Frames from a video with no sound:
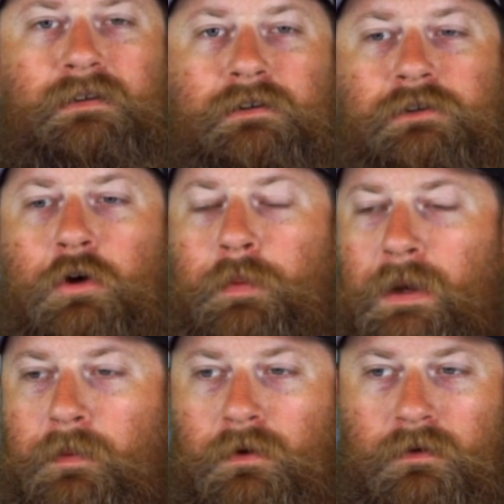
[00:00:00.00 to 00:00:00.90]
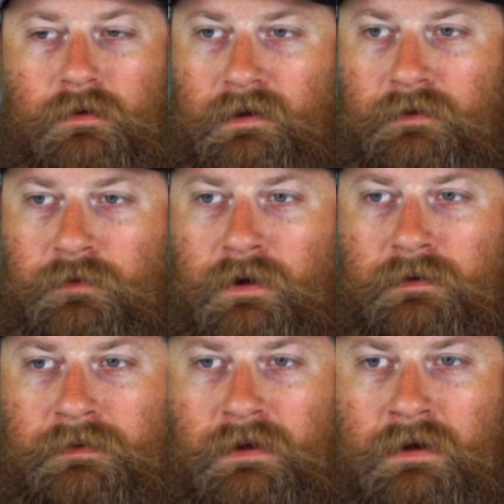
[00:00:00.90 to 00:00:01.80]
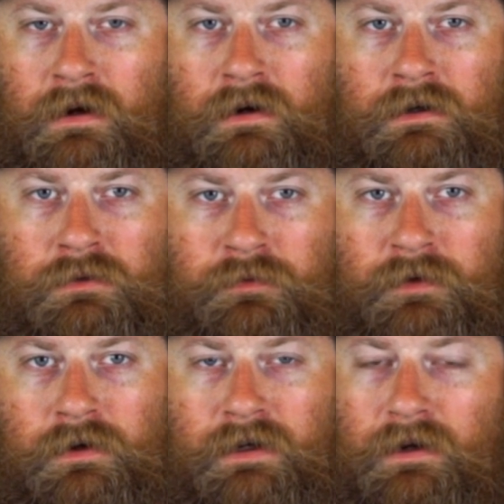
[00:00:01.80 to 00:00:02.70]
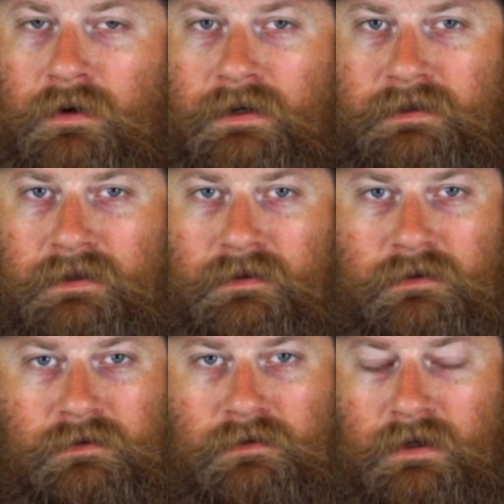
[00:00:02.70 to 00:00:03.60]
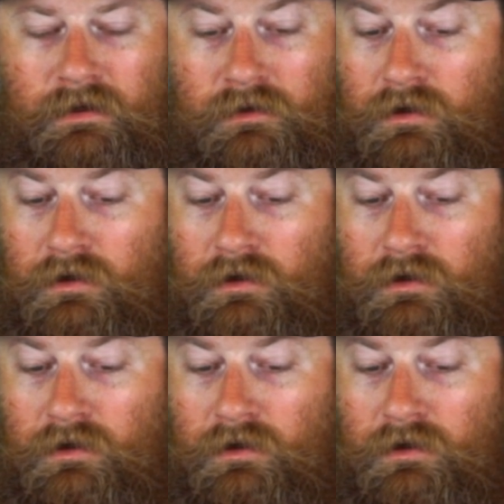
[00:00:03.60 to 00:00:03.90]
There's no people in front of the cars for dig racing. There's like,